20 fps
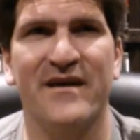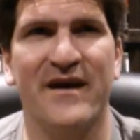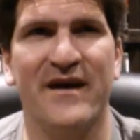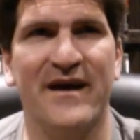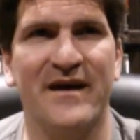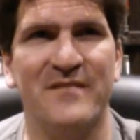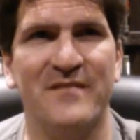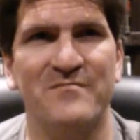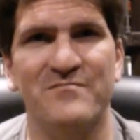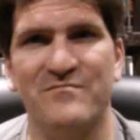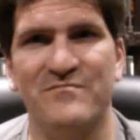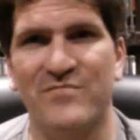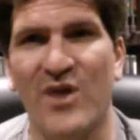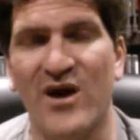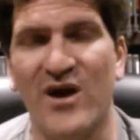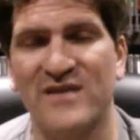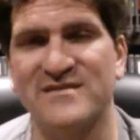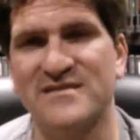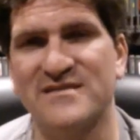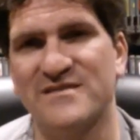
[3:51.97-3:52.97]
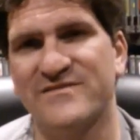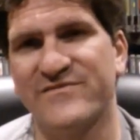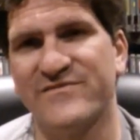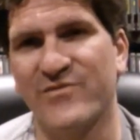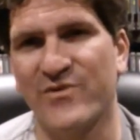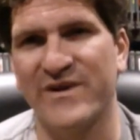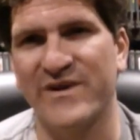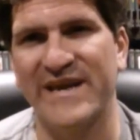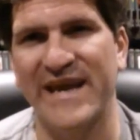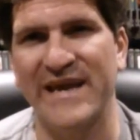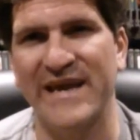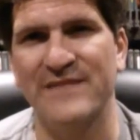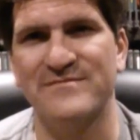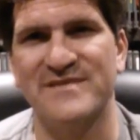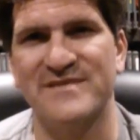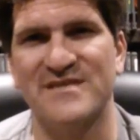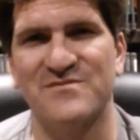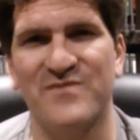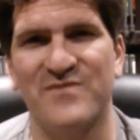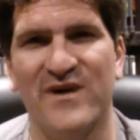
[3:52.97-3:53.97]
uh, boxes for
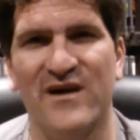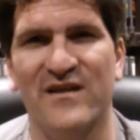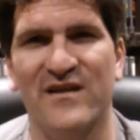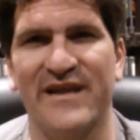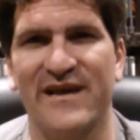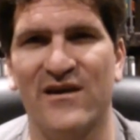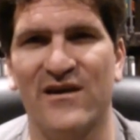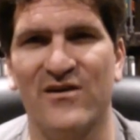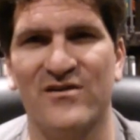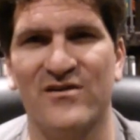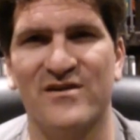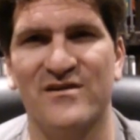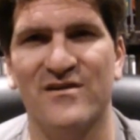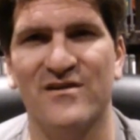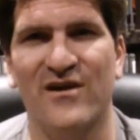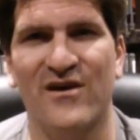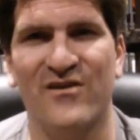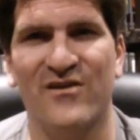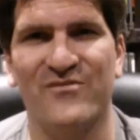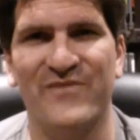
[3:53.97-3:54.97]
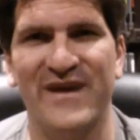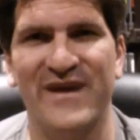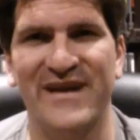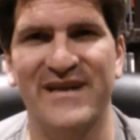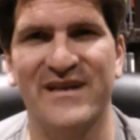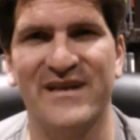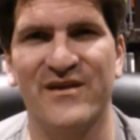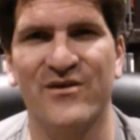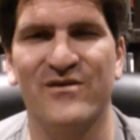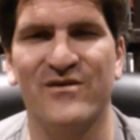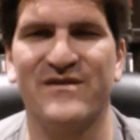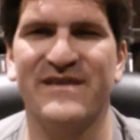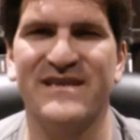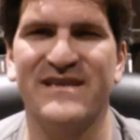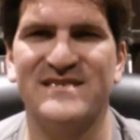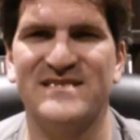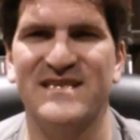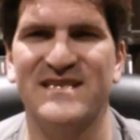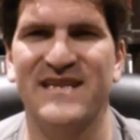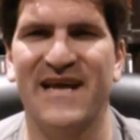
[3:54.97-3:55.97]
games as well, like all all ready to go. They
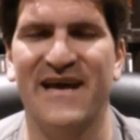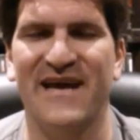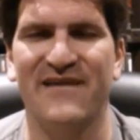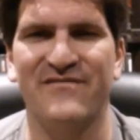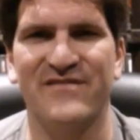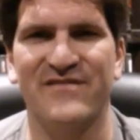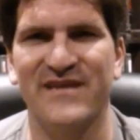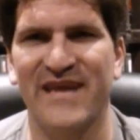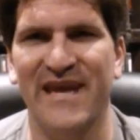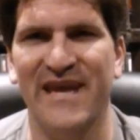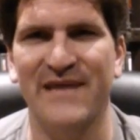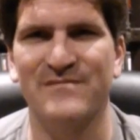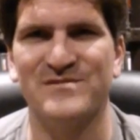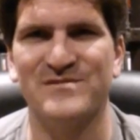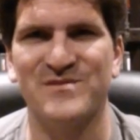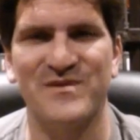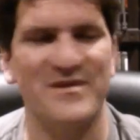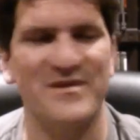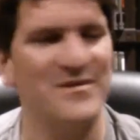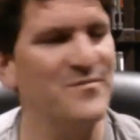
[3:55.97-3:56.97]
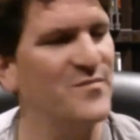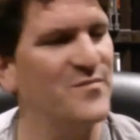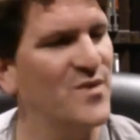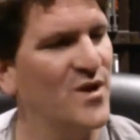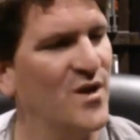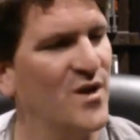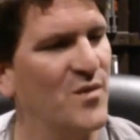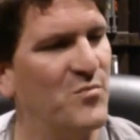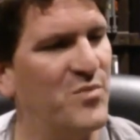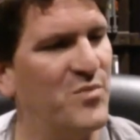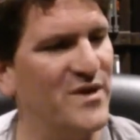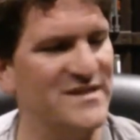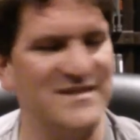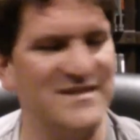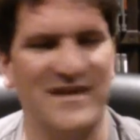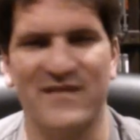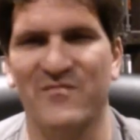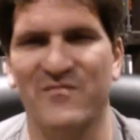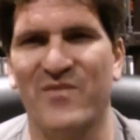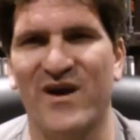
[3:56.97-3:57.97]
just didn't have the games with them, but
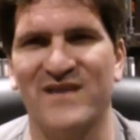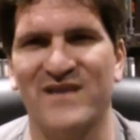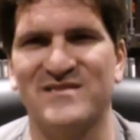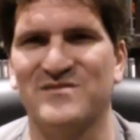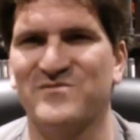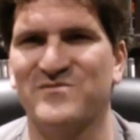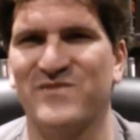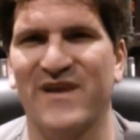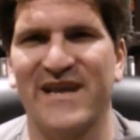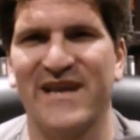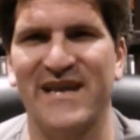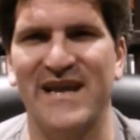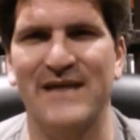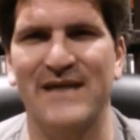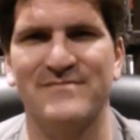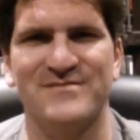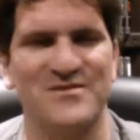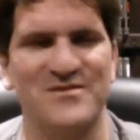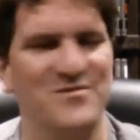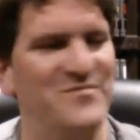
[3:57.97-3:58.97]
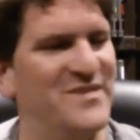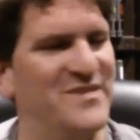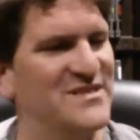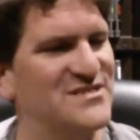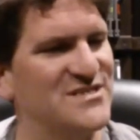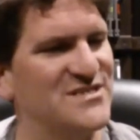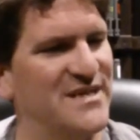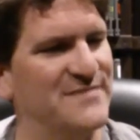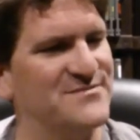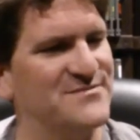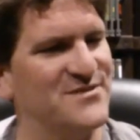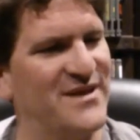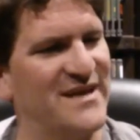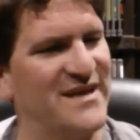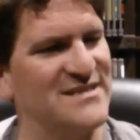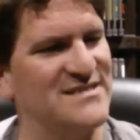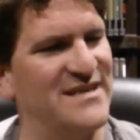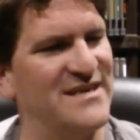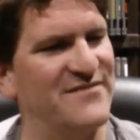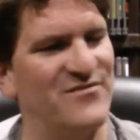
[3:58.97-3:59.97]
uh, the boxes were like an absolute mint shape. So I
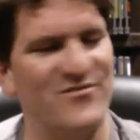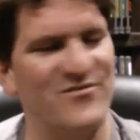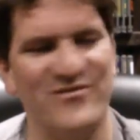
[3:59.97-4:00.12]
actually have a